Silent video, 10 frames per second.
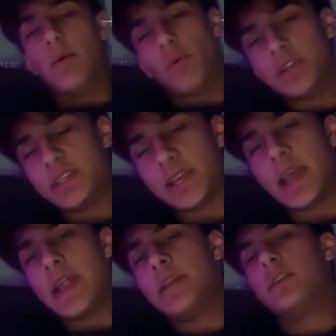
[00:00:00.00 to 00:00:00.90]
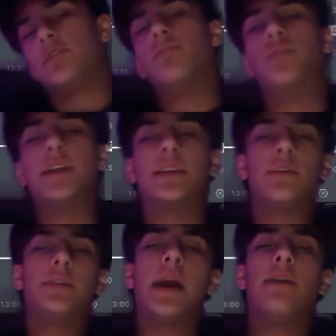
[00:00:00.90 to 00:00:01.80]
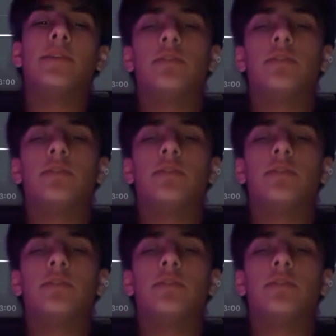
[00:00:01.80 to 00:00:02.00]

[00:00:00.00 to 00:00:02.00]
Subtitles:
once again, so price can go down.